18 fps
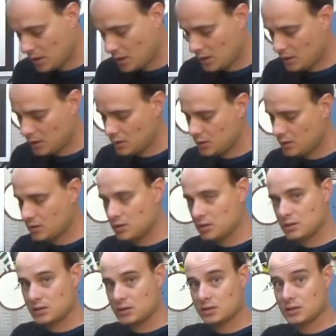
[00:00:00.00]
And
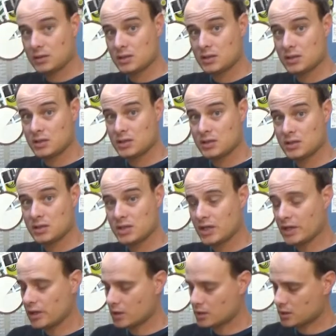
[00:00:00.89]

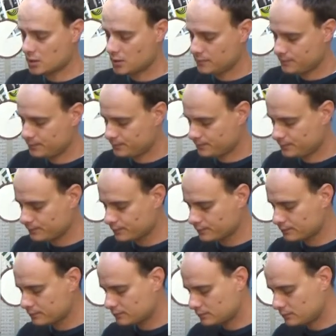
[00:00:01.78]
Shellac. lock
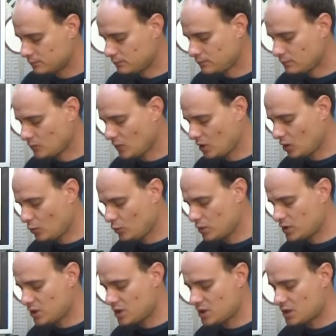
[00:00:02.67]

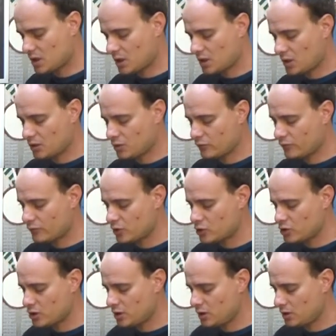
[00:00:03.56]
which is a kind of
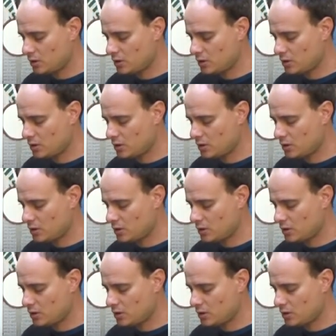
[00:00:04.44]
rosin